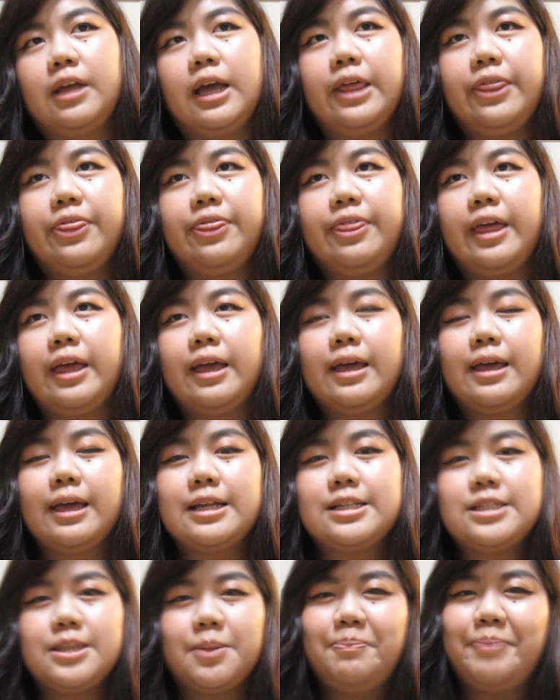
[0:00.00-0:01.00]
I think
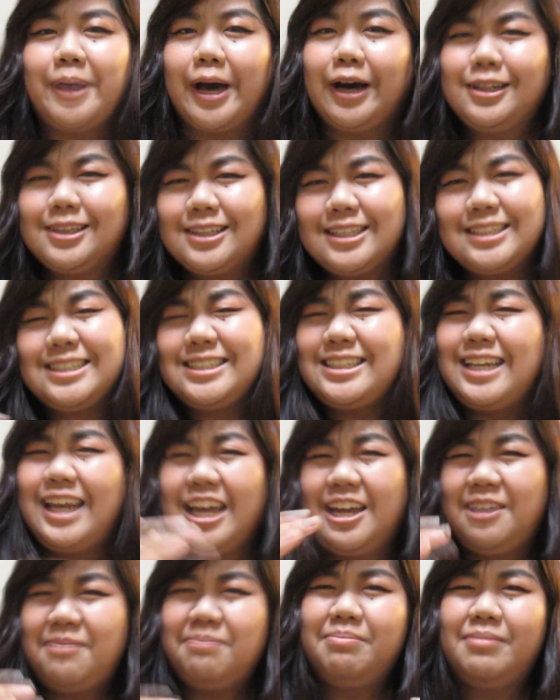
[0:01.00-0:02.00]
it's about the
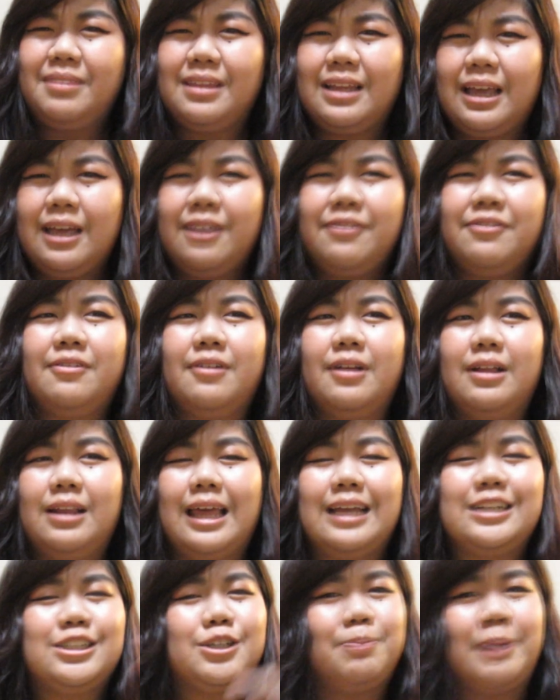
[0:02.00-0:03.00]
same. If
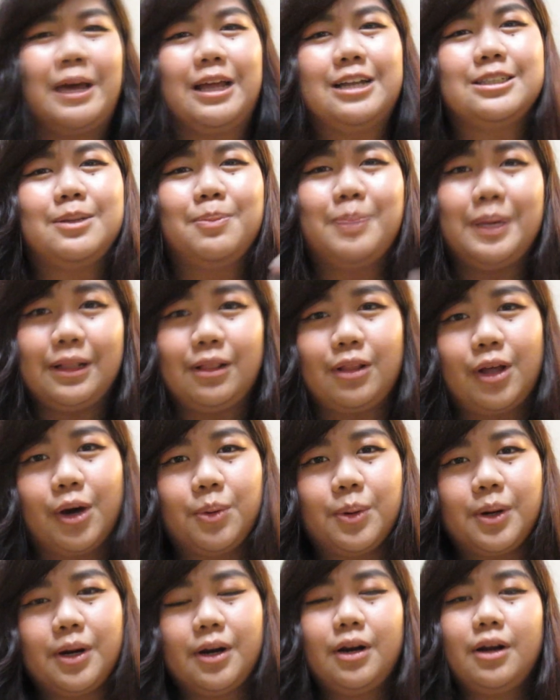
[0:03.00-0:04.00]
like Japan is a bit
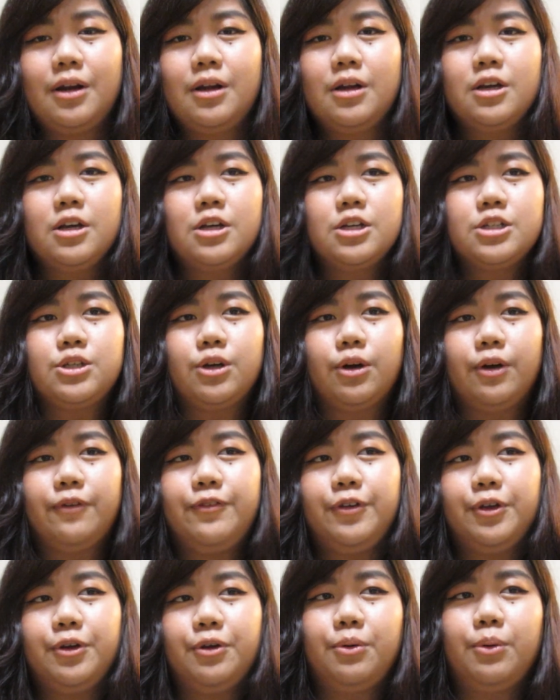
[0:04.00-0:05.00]
lower. So
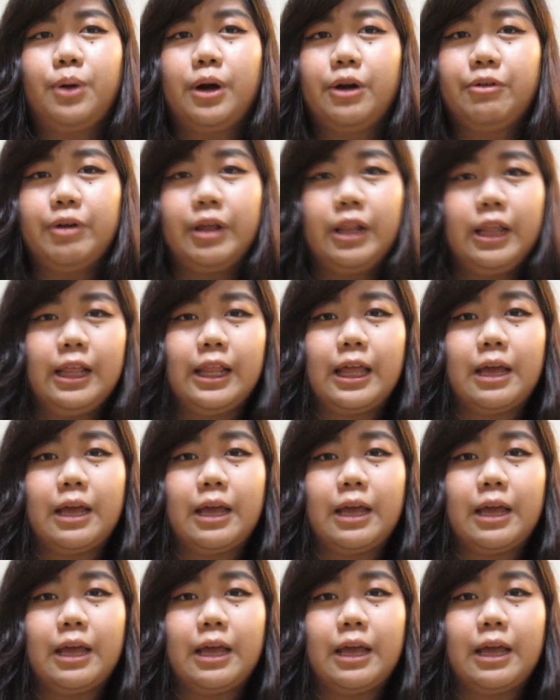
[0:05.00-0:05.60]
if you are really